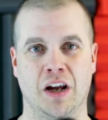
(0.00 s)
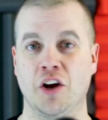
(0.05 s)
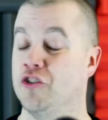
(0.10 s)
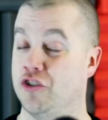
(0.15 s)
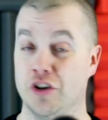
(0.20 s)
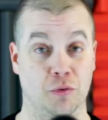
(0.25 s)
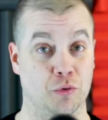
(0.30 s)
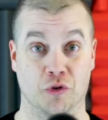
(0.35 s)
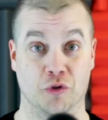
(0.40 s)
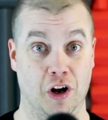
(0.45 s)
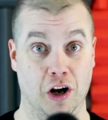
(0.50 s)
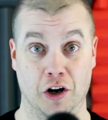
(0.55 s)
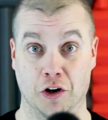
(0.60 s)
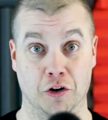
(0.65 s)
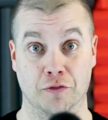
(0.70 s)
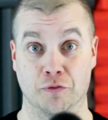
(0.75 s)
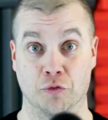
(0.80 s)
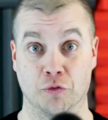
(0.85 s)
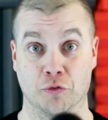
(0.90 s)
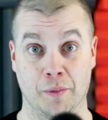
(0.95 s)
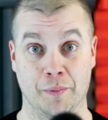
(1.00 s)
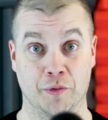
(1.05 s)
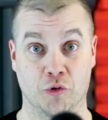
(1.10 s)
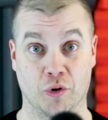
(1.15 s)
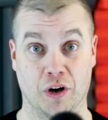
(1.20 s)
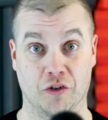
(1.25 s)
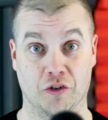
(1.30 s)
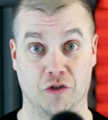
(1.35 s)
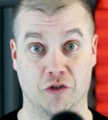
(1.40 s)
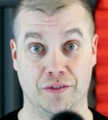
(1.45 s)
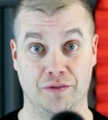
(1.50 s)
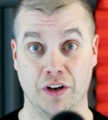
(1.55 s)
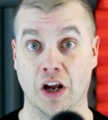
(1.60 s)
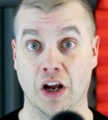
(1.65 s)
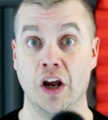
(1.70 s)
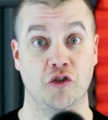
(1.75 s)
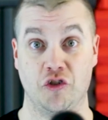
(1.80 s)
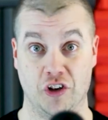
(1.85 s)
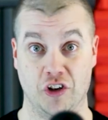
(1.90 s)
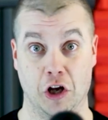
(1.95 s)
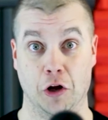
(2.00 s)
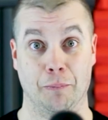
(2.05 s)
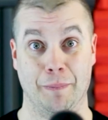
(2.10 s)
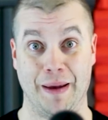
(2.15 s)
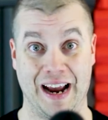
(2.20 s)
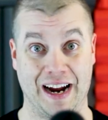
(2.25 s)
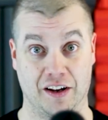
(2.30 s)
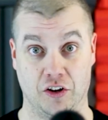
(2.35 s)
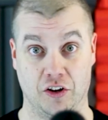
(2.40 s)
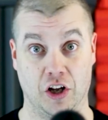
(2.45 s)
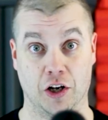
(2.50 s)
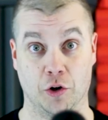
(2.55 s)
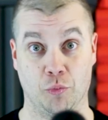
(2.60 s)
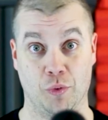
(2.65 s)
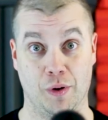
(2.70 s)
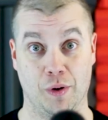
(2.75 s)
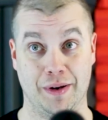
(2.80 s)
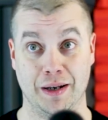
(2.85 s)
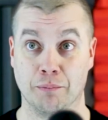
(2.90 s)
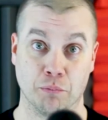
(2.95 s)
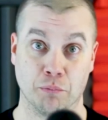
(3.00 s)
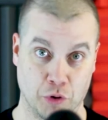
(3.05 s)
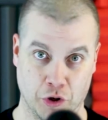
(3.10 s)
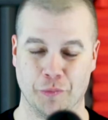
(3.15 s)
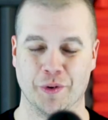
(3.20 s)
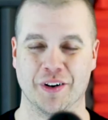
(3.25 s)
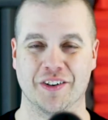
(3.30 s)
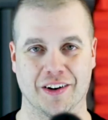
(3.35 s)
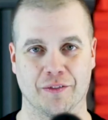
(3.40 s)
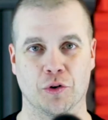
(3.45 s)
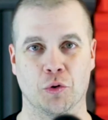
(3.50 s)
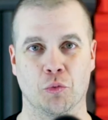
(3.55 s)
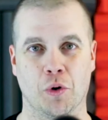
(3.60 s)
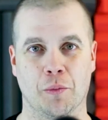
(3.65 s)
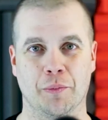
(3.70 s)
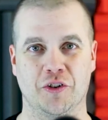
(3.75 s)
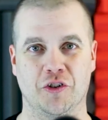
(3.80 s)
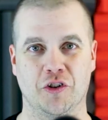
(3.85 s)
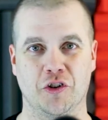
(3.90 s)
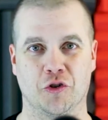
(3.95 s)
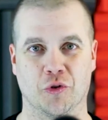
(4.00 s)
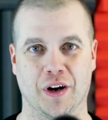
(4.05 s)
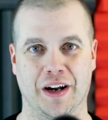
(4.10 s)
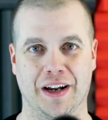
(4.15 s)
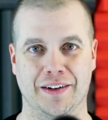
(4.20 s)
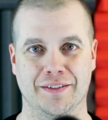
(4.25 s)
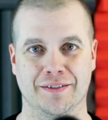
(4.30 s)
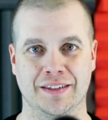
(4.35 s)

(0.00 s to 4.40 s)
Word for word: She was not good for women's wrestling. She held back a lot of women, pretty much every woman she trained.